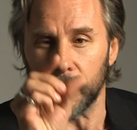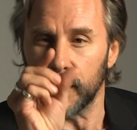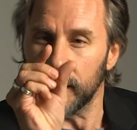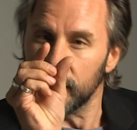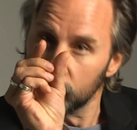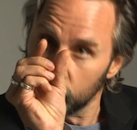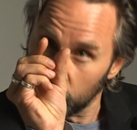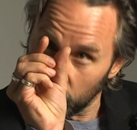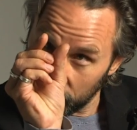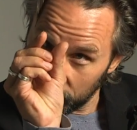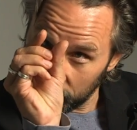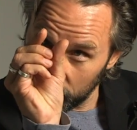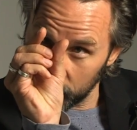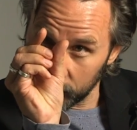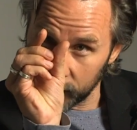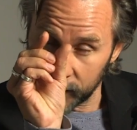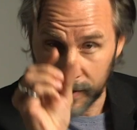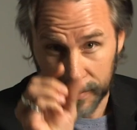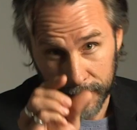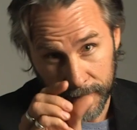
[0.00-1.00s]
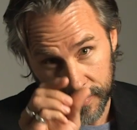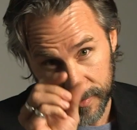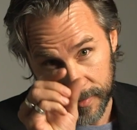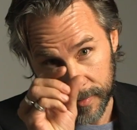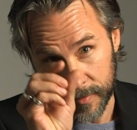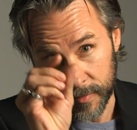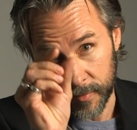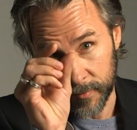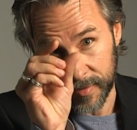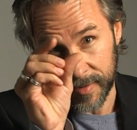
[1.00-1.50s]
lens with a focusing
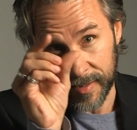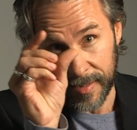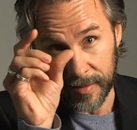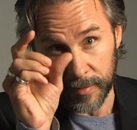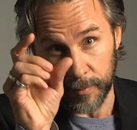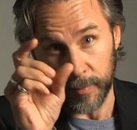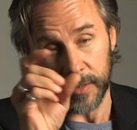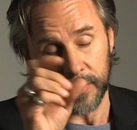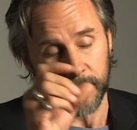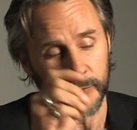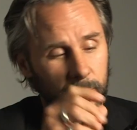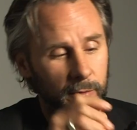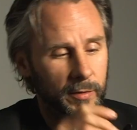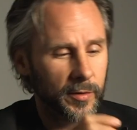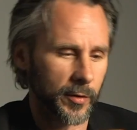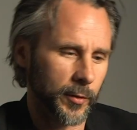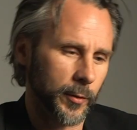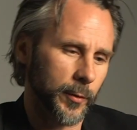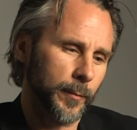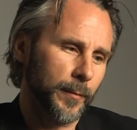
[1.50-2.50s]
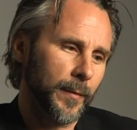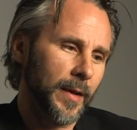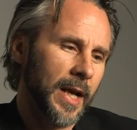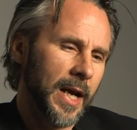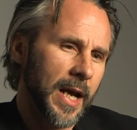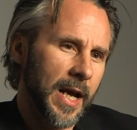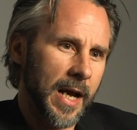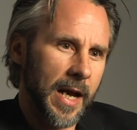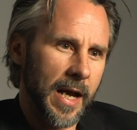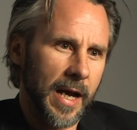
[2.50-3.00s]
distance of 1 centimeter or 2.
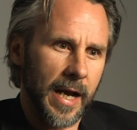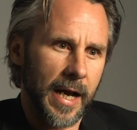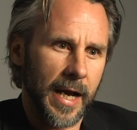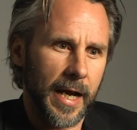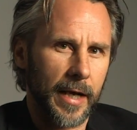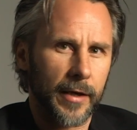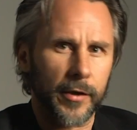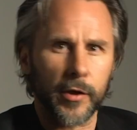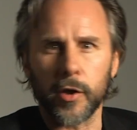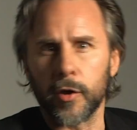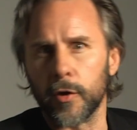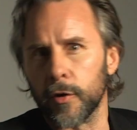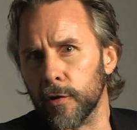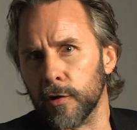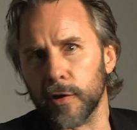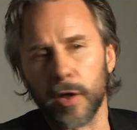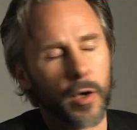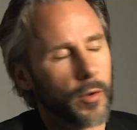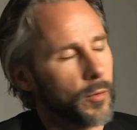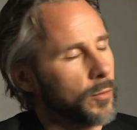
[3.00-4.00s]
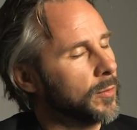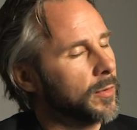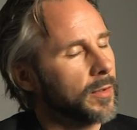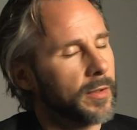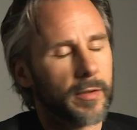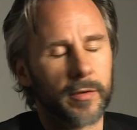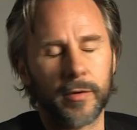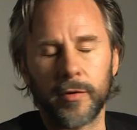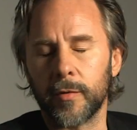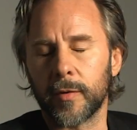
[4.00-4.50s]
And no,
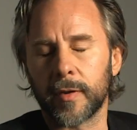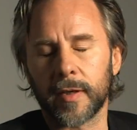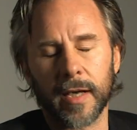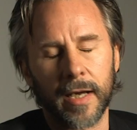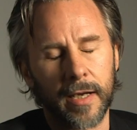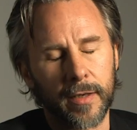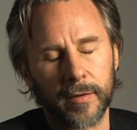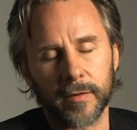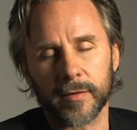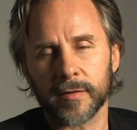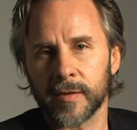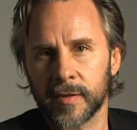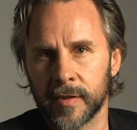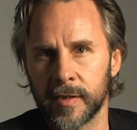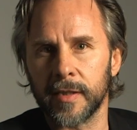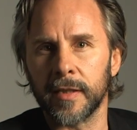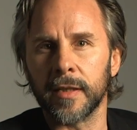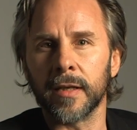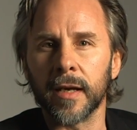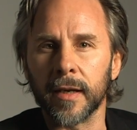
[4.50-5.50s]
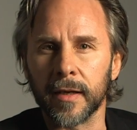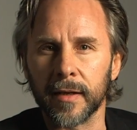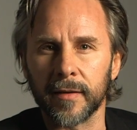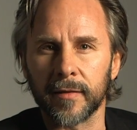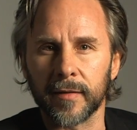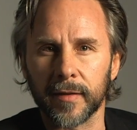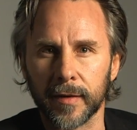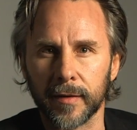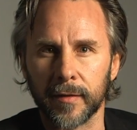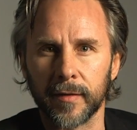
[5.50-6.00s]
you cannot see
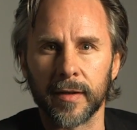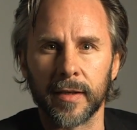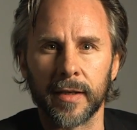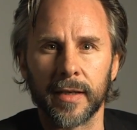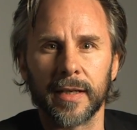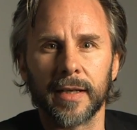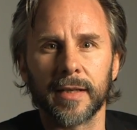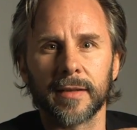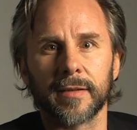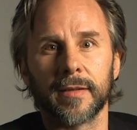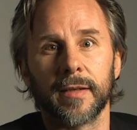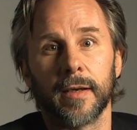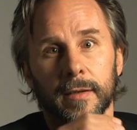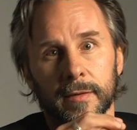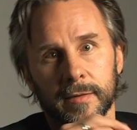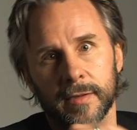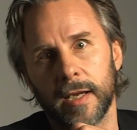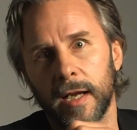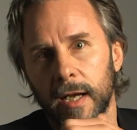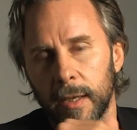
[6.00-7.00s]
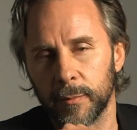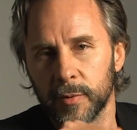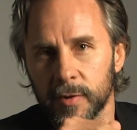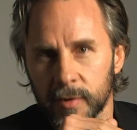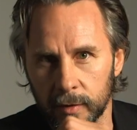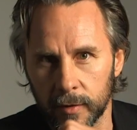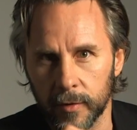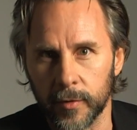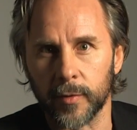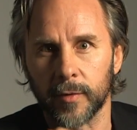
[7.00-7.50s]
anything there. It does
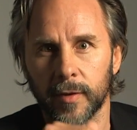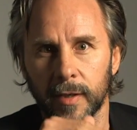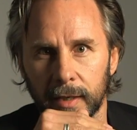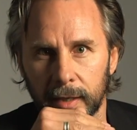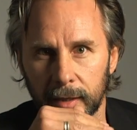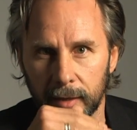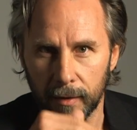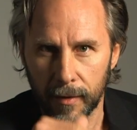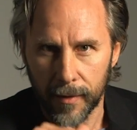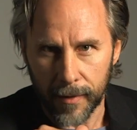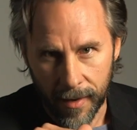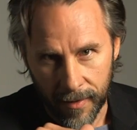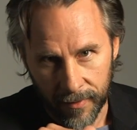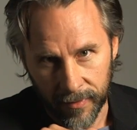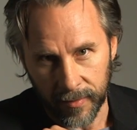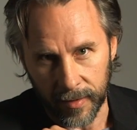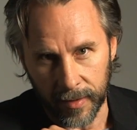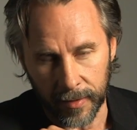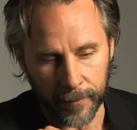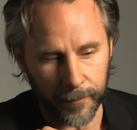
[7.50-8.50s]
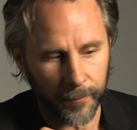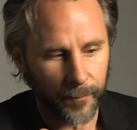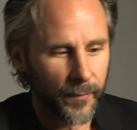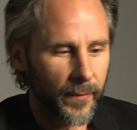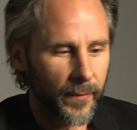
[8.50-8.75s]
absolutely nothing.